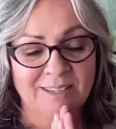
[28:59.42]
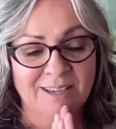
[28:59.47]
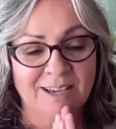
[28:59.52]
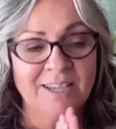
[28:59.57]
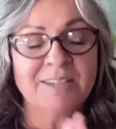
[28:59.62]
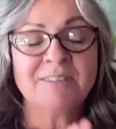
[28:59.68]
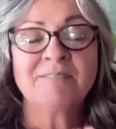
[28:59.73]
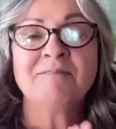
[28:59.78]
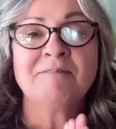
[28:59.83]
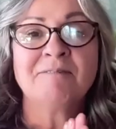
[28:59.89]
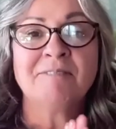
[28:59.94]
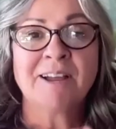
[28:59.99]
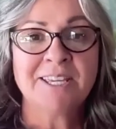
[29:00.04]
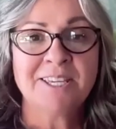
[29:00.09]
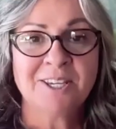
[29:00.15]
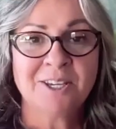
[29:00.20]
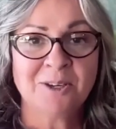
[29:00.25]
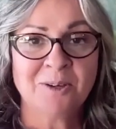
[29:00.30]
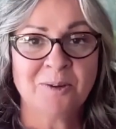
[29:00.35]
I
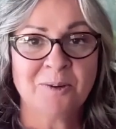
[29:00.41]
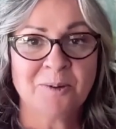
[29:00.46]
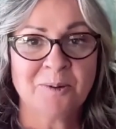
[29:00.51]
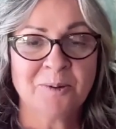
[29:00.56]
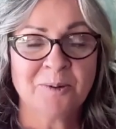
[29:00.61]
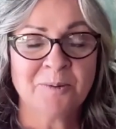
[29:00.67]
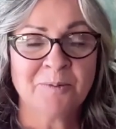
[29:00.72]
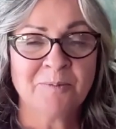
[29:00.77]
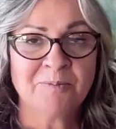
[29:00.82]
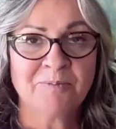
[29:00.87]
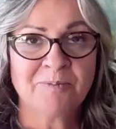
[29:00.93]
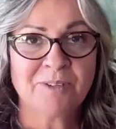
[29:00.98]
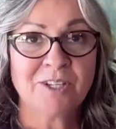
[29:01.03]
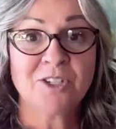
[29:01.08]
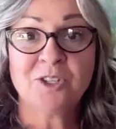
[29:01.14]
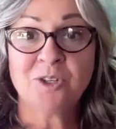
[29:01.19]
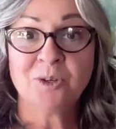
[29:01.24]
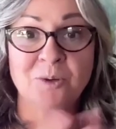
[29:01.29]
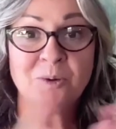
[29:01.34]
invite you
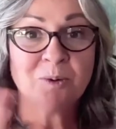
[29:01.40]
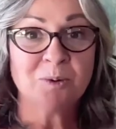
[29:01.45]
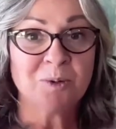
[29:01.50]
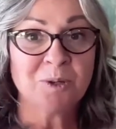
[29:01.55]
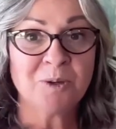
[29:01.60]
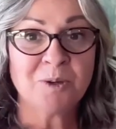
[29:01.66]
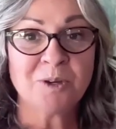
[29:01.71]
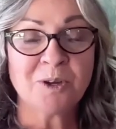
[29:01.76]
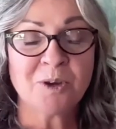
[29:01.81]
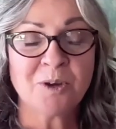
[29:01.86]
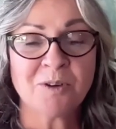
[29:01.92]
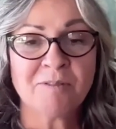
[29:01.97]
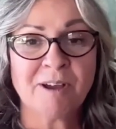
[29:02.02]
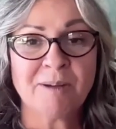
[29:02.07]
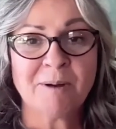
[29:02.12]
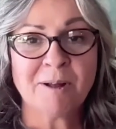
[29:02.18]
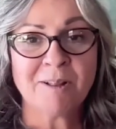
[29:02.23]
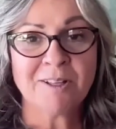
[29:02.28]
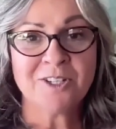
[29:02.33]
to, you can go to
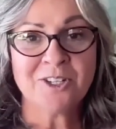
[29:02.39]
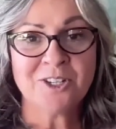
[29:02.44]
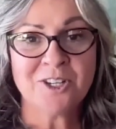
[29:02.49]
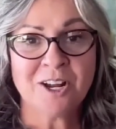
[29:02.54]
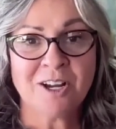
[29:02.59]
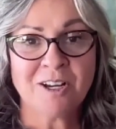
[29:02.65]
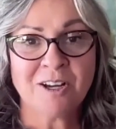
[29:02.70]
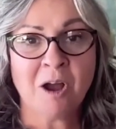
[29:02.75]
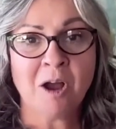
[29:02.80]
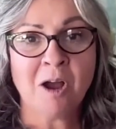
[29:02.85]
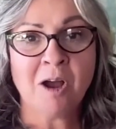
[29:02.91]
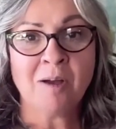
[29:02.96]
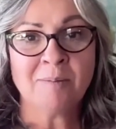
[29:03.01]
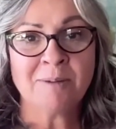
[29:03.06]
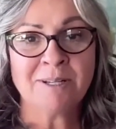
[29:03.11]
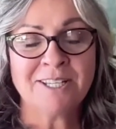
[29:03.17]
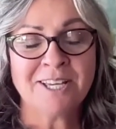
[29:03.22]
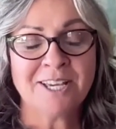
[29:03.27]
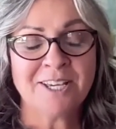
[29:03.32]

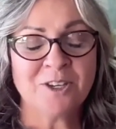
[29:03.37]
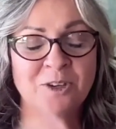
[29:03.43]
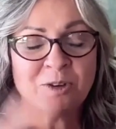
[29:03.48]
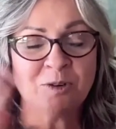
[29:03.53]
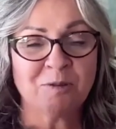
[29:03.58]
vibology.com and take